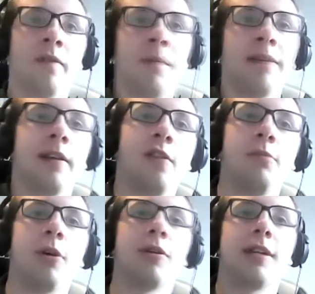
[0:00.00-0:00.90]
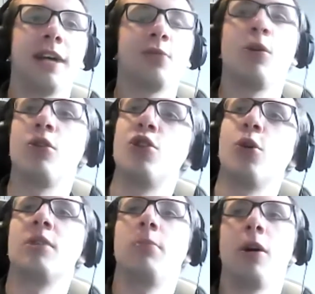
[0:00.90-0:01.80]
Mental Health Podcast, we are
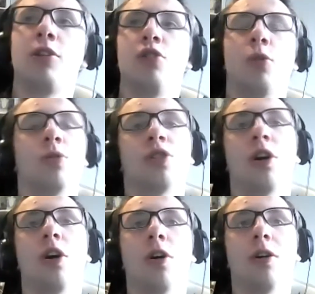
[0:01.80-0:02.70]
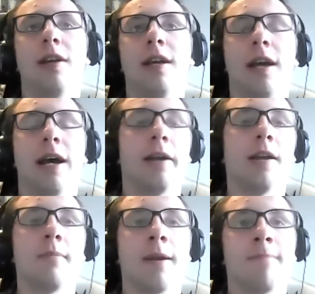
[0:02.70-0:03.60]
joined by George Hartley. How you
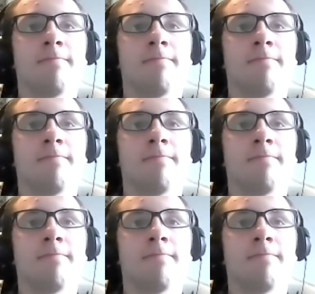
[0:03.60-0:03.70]
doing, mate?